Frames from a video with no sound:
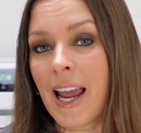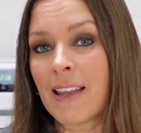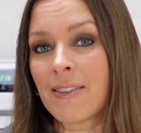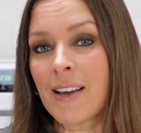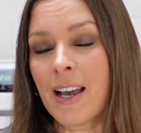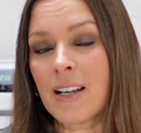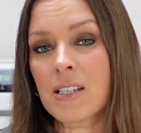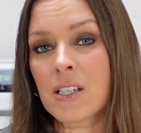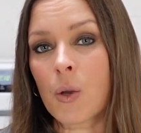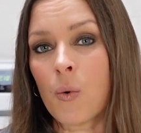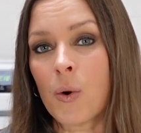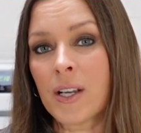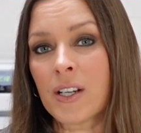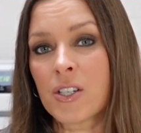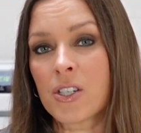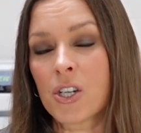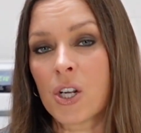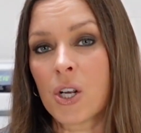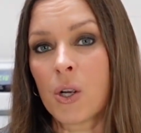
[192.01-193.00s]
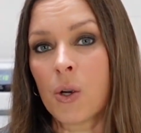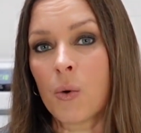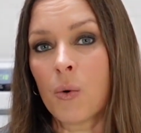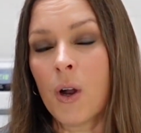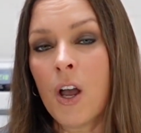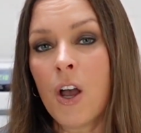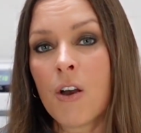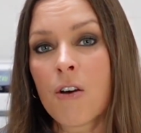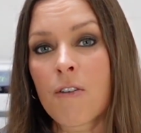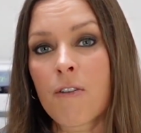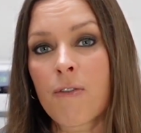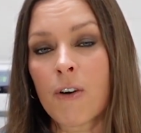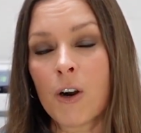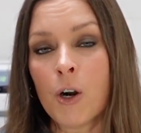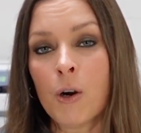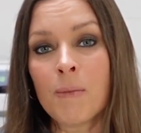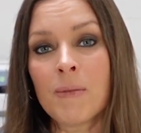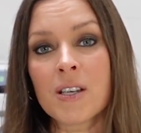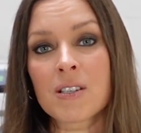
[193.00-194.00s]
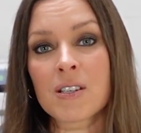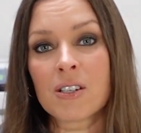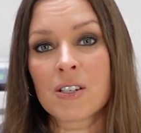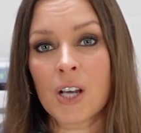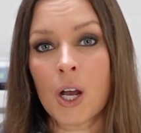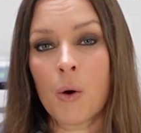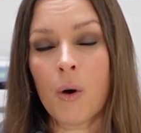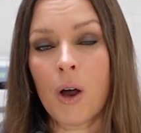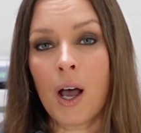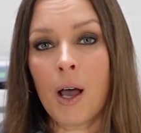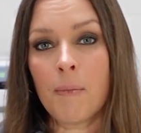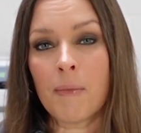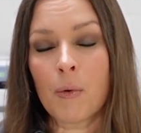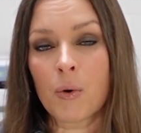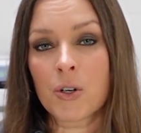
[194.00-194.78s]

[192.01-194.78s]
and that's going to firm this dough up,